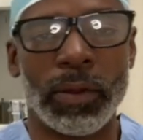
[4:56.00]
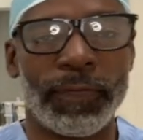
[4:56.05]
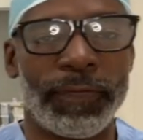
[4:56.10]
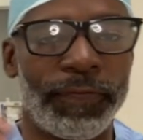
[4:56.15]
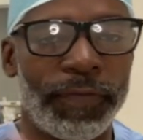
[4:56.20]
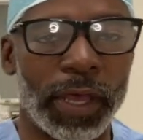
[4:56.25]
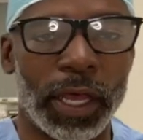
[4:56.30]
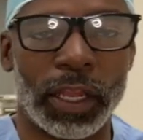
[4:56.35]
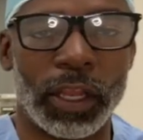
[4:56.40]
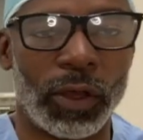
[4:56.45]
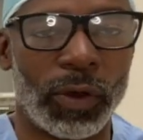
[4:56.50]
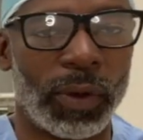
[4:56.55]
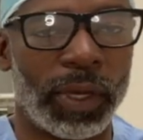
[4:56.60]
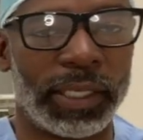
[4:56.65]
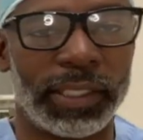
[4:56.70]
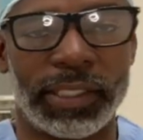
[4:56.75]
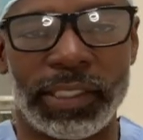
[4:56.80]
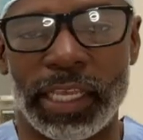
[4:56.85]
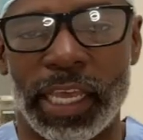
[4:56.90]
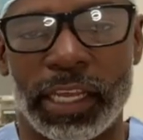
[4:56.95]
fellow,
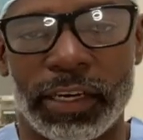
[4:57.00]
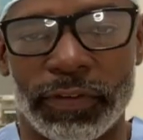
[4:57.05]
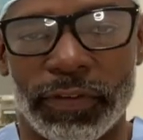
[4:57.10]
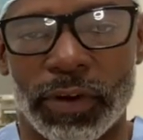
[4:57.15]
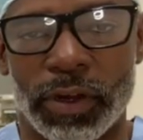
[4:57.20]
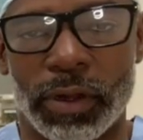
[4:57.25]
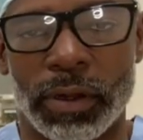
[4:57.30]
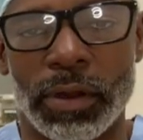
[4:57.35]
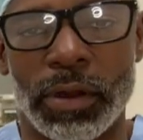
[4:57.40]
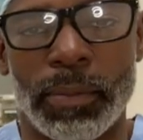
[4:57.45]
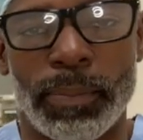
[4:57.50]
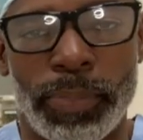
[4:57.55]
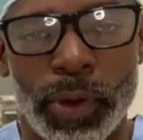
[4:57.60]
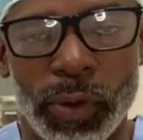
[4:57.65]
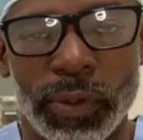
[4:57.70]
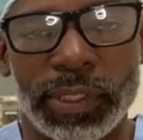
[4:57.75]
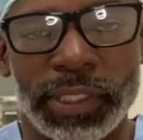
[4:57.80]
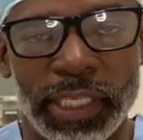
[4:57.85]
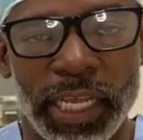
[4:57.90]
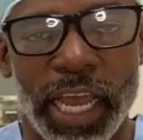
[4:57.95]
etc.,
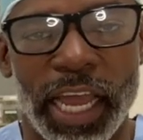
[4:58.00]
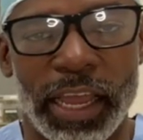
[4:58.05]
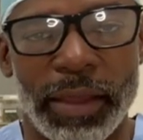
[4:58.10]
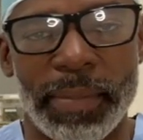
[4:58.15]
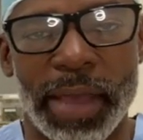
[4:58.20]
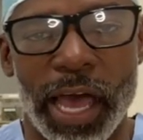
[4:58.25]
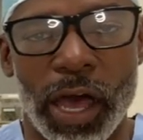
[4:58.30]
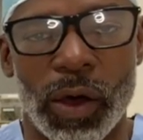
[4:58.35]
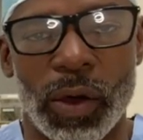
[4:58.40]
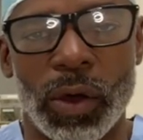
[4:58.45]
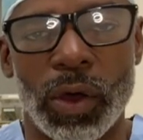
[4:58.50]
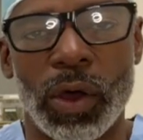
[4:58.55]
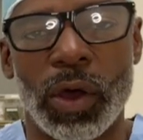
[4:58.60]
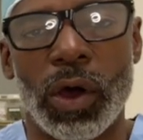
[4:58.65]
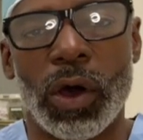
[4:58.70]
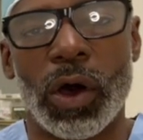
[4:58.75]
post time out,